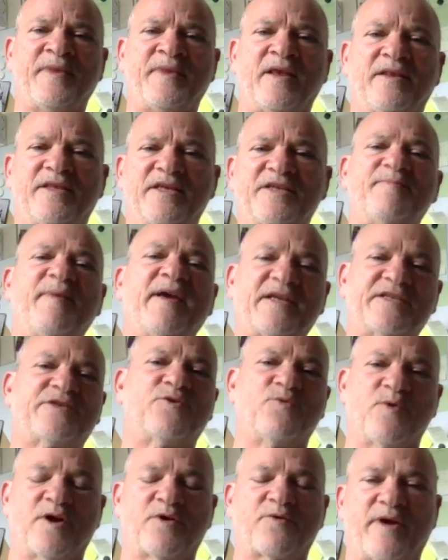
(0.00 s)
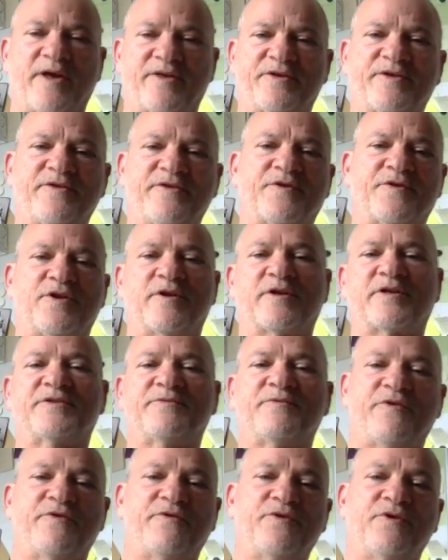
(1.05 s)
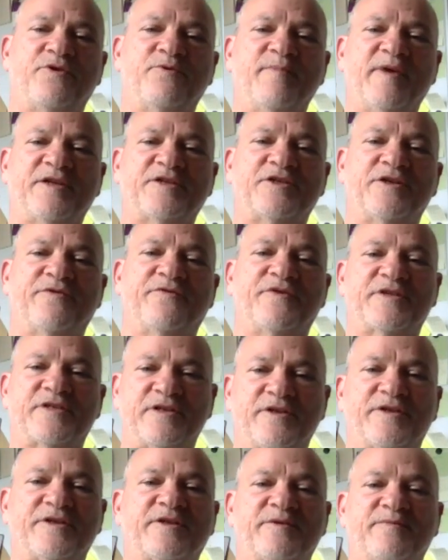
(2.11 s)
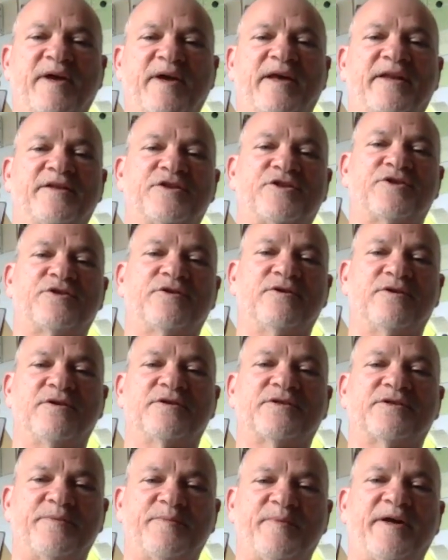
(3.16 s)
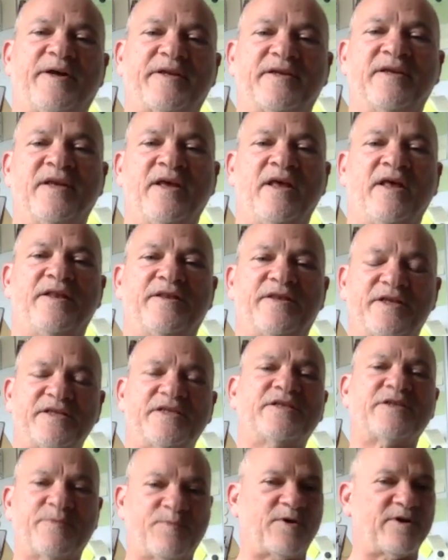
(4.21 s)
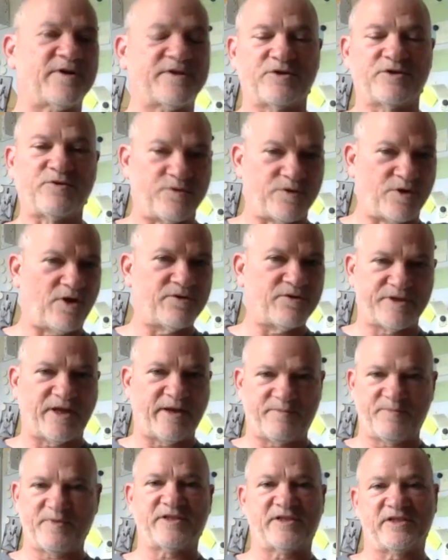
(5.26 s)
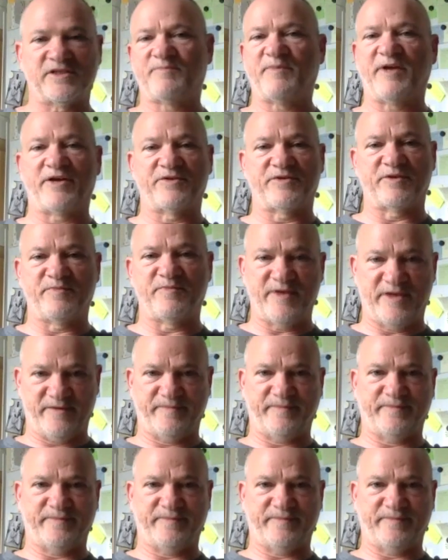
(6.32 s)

this makes the work rather difficult because you mentioned a facility manager or somebody. This is a person who knows that business better than me.